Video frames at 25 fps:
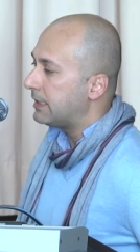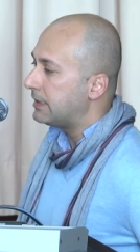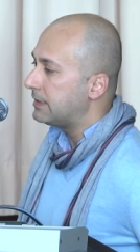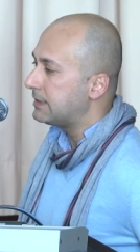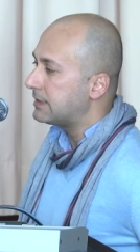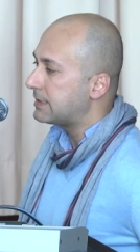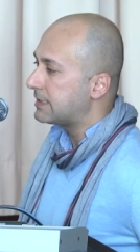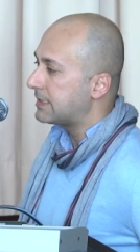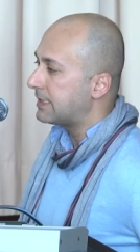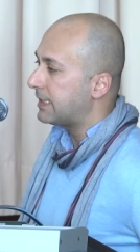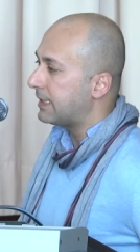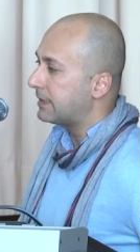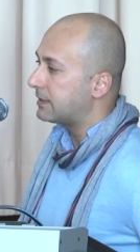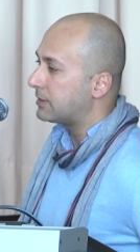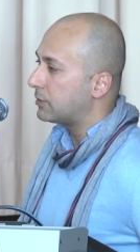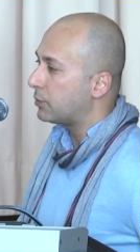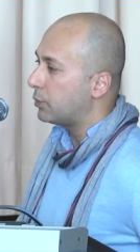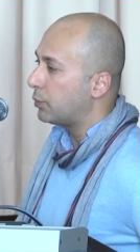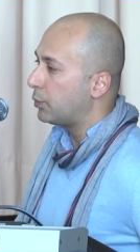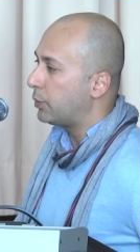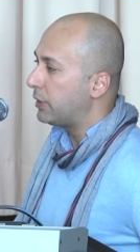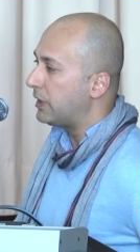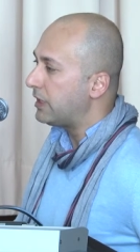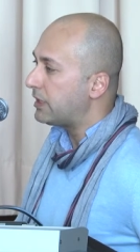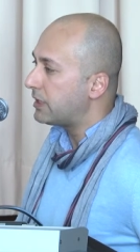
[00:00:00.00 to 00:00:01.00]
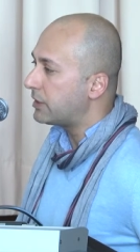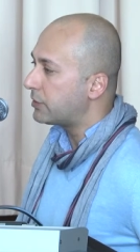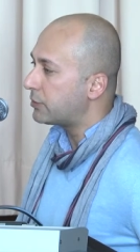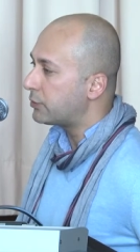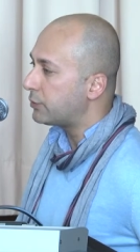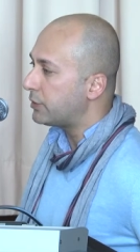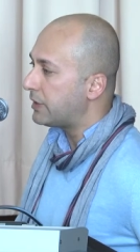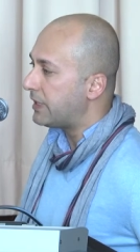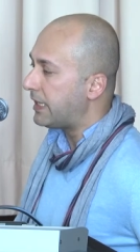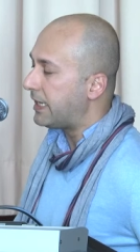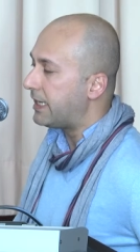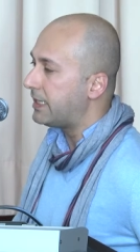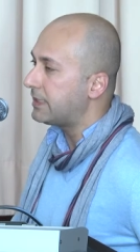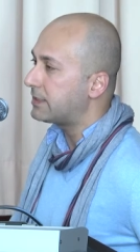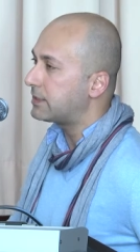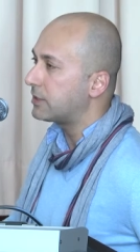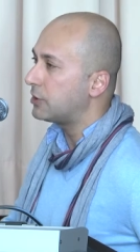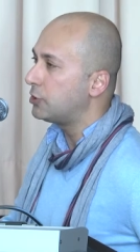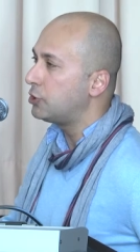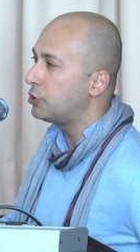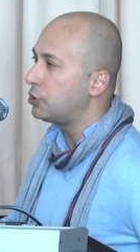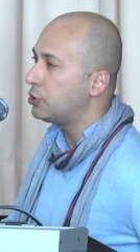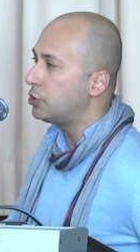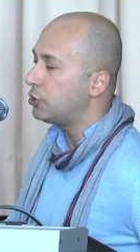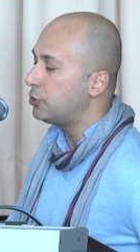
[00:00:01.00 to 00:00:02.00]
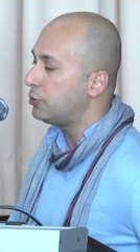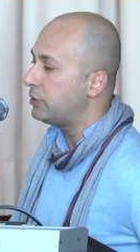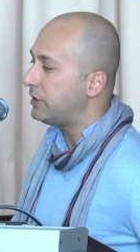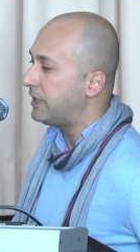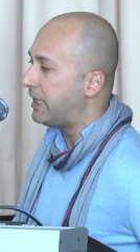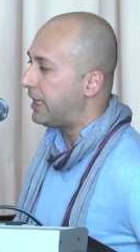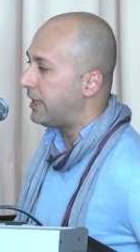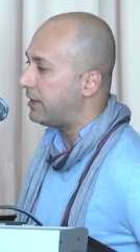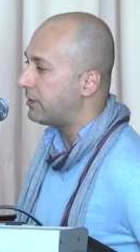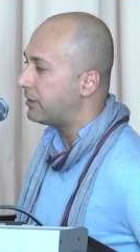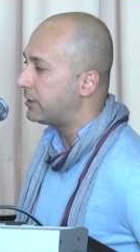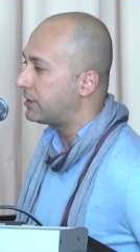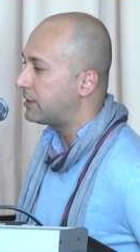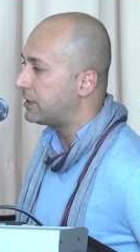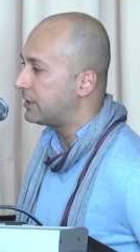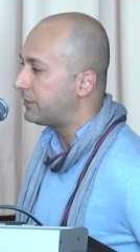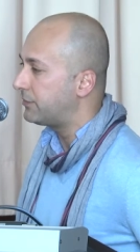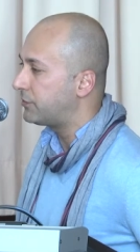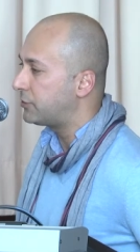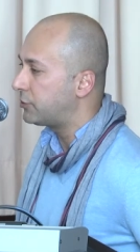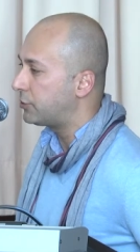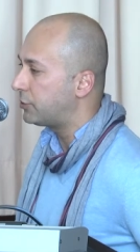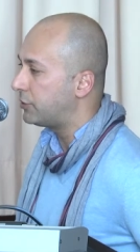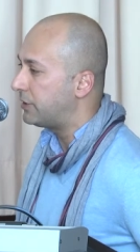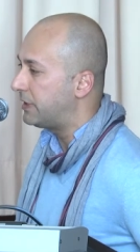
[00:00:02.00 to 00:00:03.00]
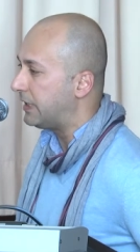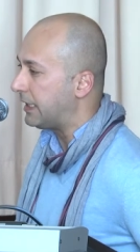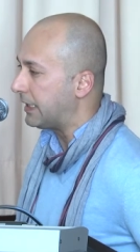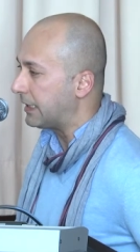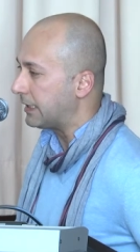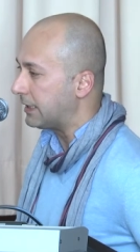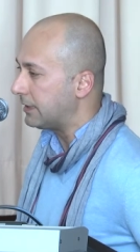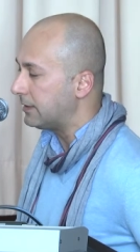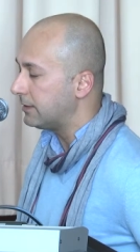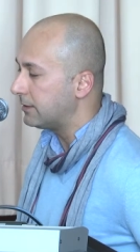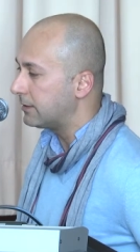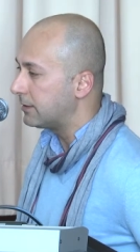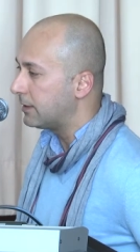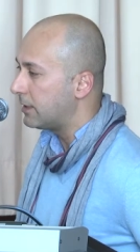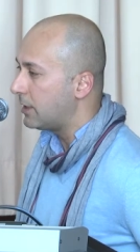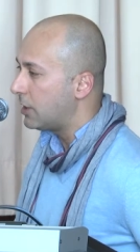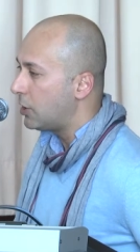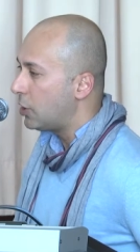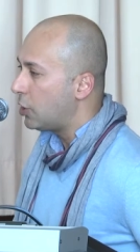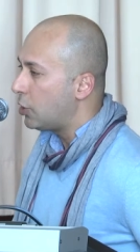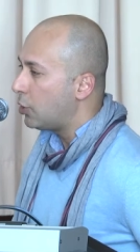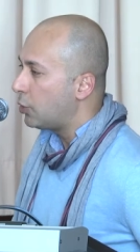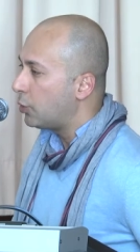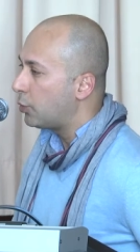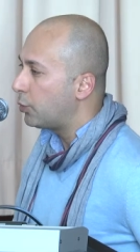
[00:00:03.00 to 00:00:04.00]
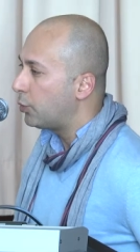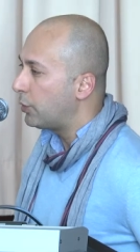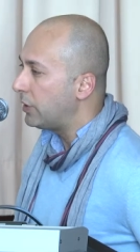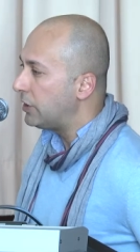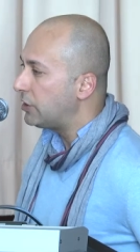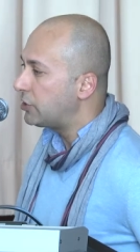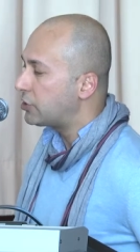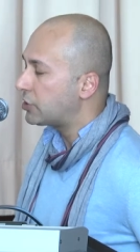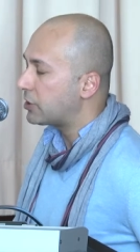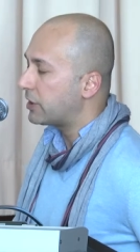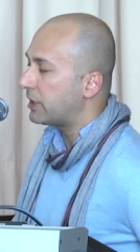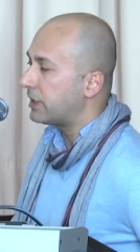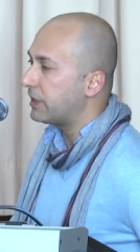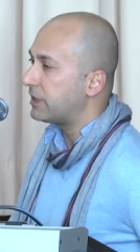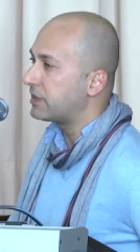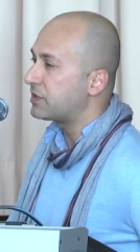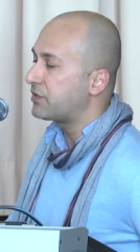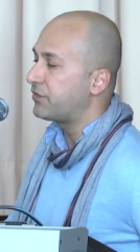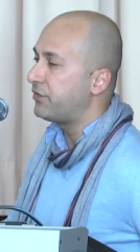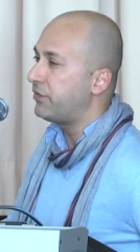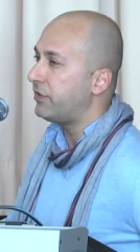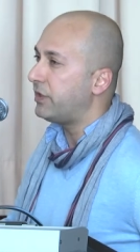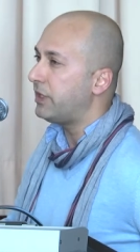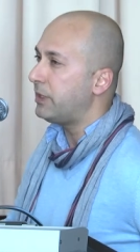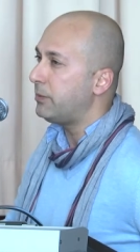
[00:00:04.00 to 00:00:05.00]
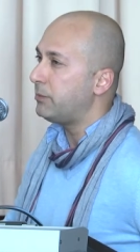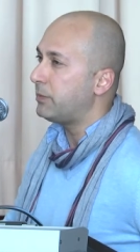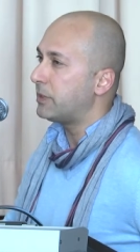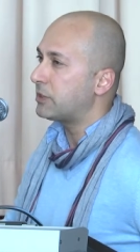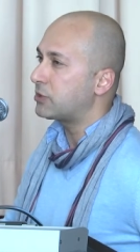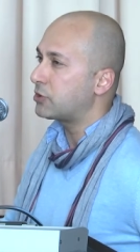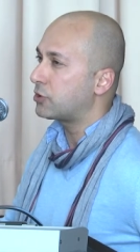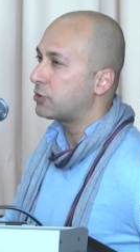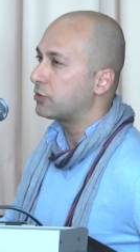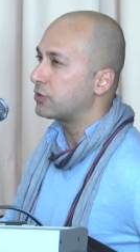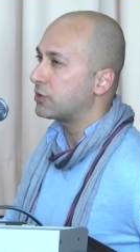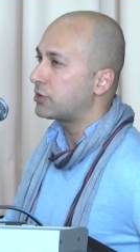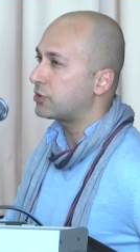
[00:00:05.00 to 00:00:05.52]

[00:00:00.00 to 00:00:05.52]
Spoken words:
is that we create a new narrative today, which is very much